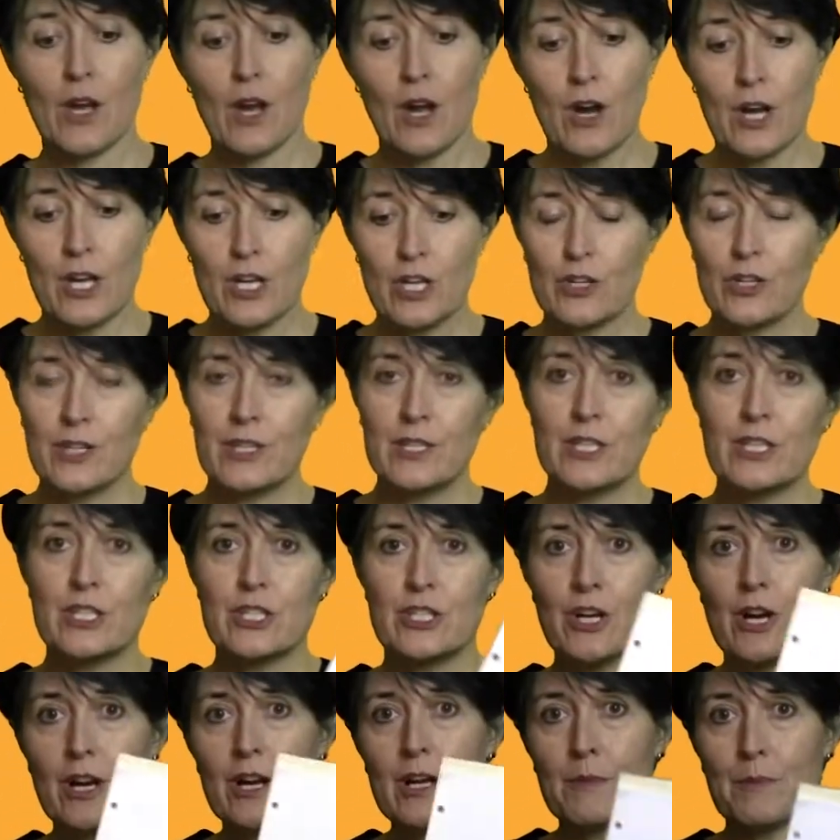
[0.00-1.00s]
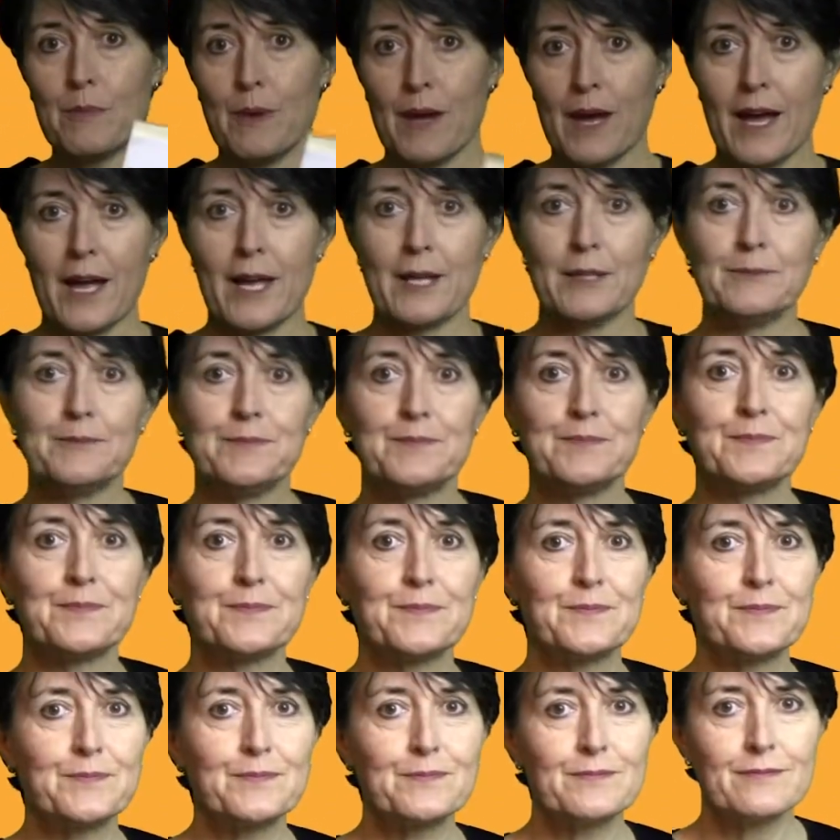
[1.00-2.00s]
All right, you're going to start by
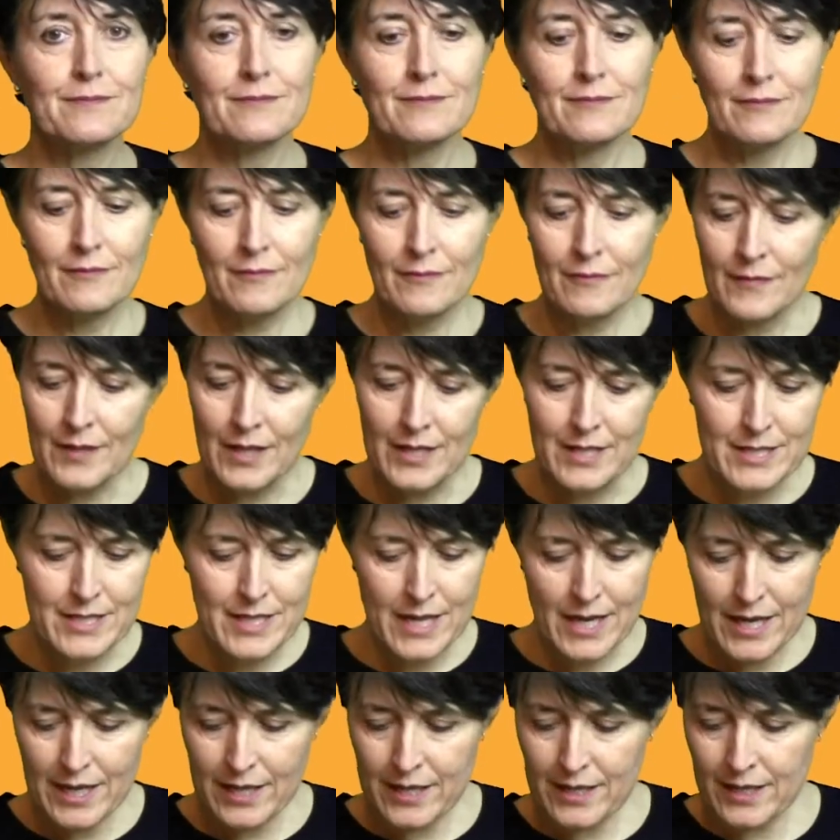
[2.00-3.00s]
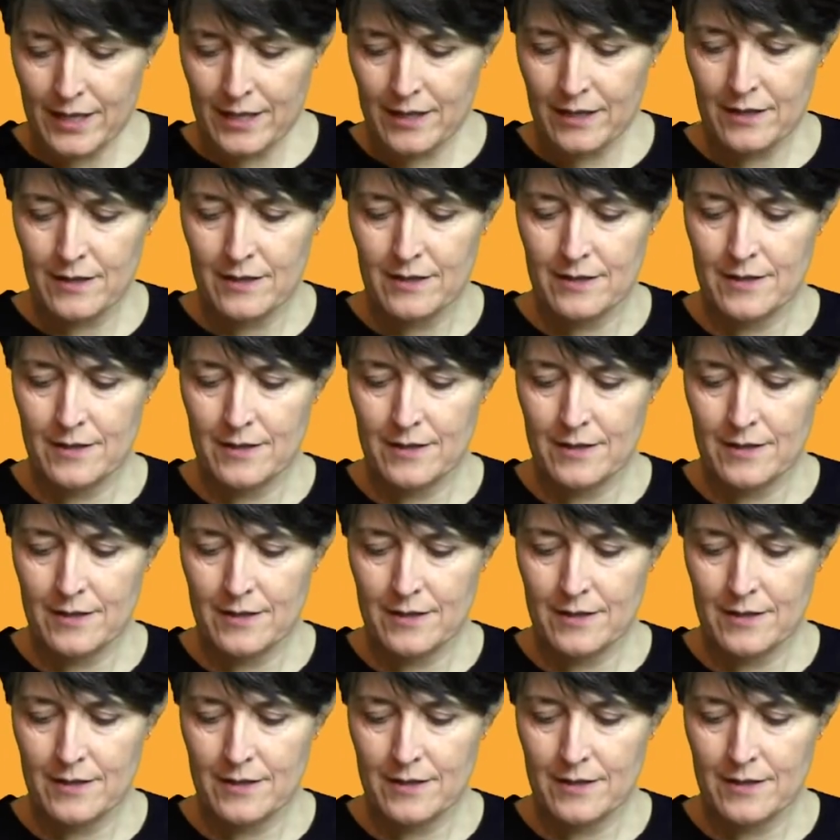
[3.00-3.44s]
you